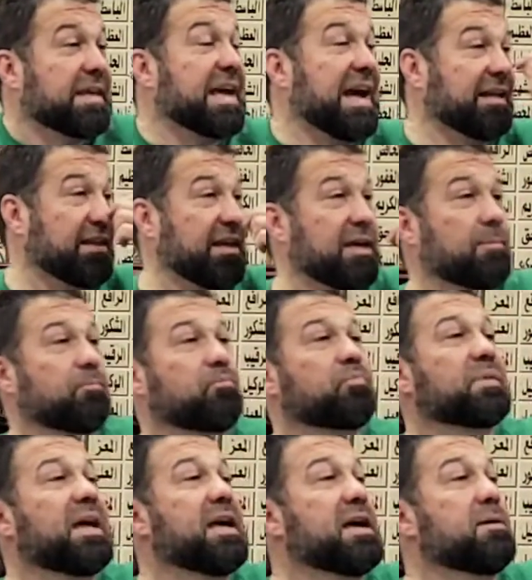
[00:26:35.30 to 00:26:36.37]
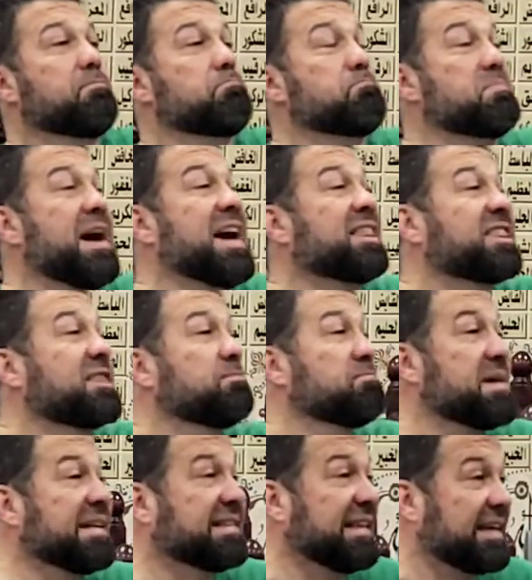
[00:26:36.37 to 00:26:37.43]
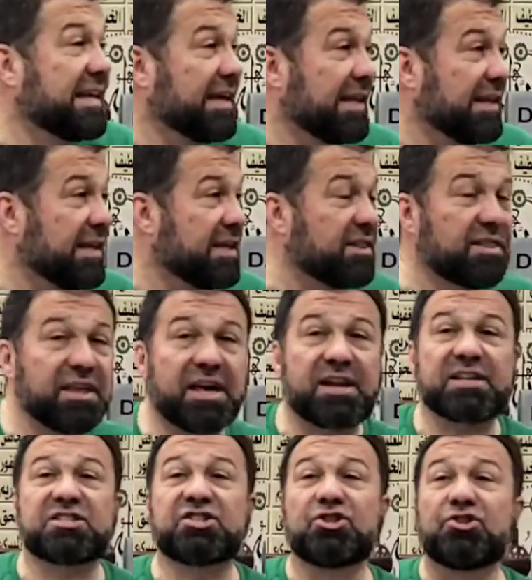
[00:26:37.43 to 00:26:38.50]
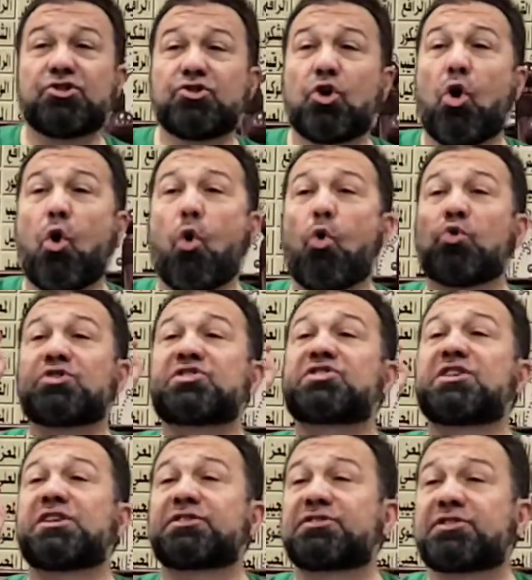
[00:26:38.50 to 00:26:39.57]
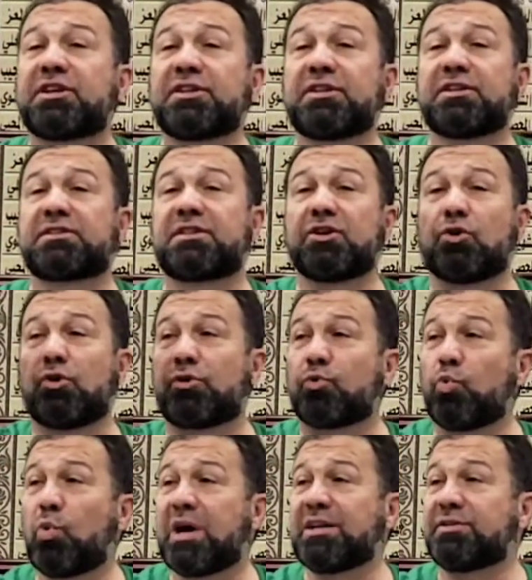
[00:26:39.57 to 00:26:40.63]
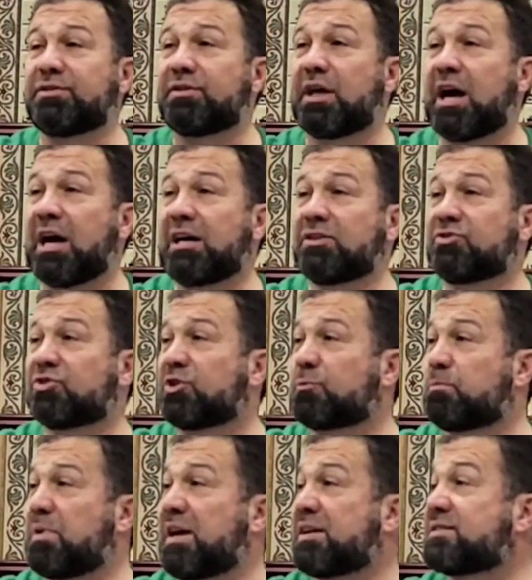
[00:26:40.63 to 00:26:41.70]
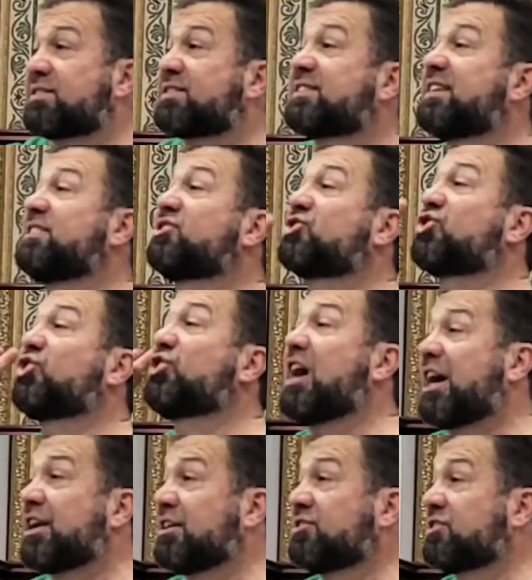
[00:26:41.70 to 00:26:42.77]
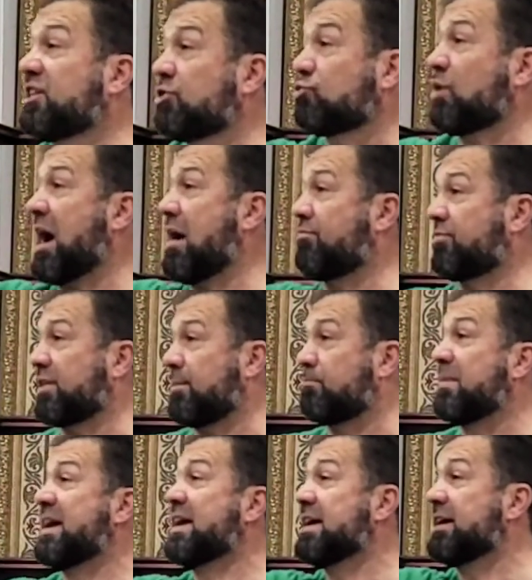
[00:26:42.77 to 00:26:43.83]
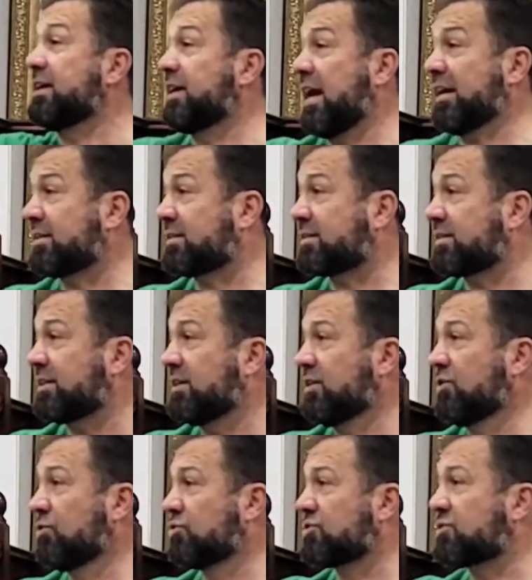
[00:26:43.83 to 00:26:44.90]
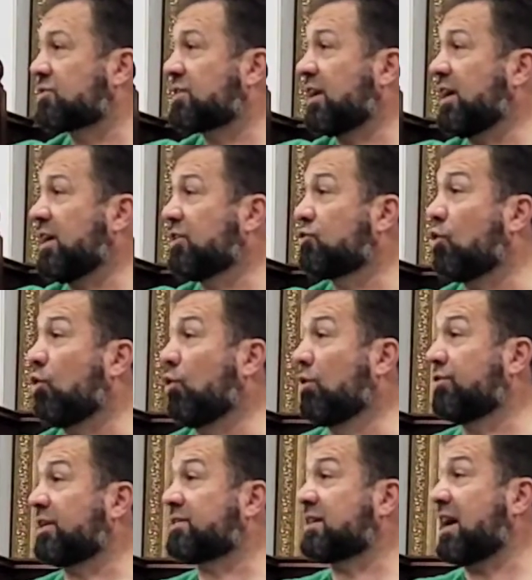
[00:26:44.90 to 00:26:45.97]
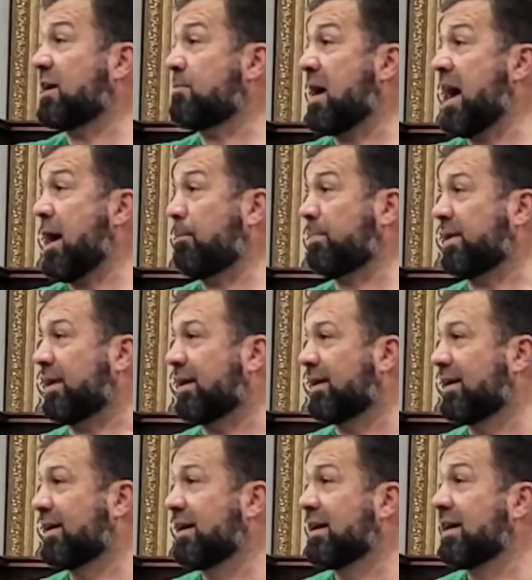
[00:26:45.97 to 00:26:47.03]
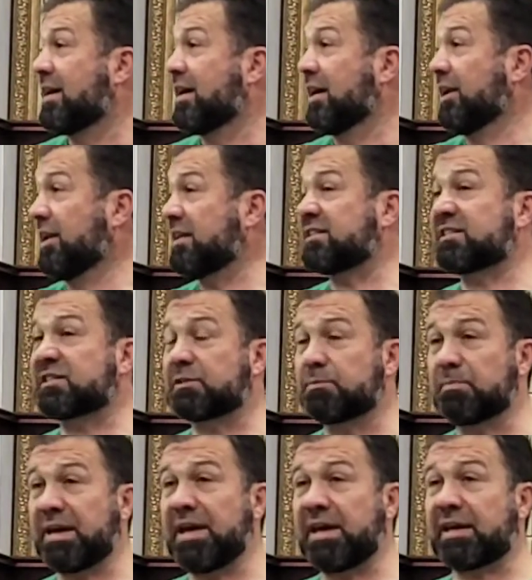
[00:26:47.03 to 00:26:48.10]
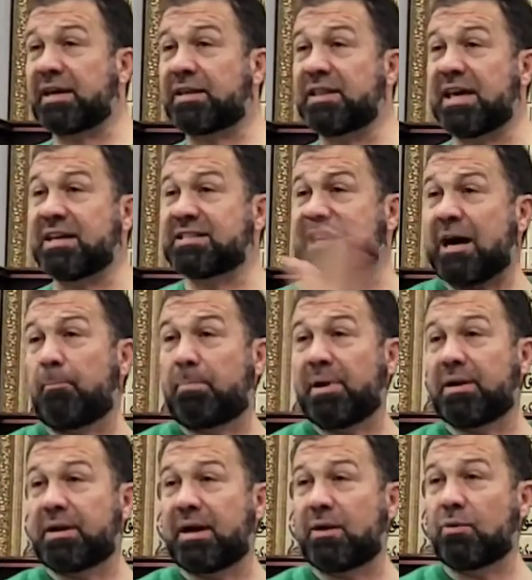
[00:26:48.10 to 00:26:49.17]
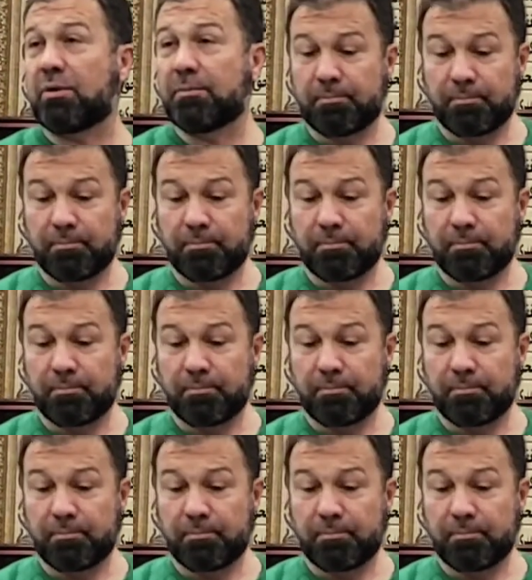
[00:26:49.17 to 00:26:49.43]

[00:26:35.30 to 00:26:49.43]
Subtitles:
Yani, mathematically, there is no certainty or 100% guarantee to have them. Yet, you stayed all the time happy. Let's make the example now.